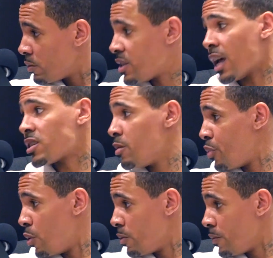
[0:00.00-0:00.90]
It's that
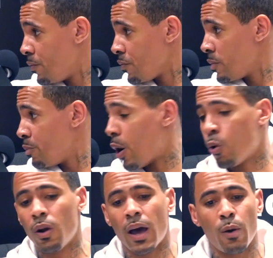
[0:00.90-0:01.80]
simple. But
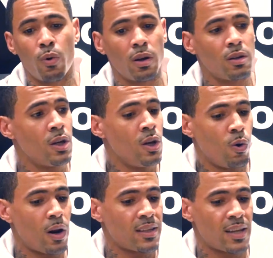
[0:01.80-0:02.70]
all
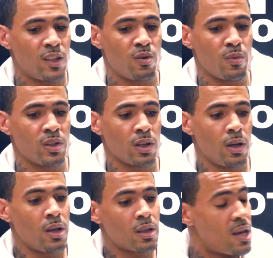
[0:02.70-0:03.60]
I say to him is,
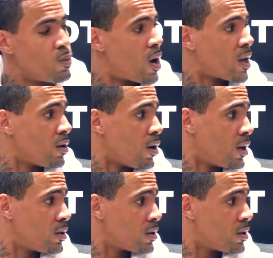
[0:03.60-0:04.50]
keep working
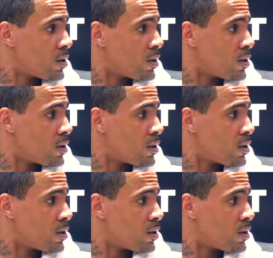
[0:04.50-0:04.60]
hard,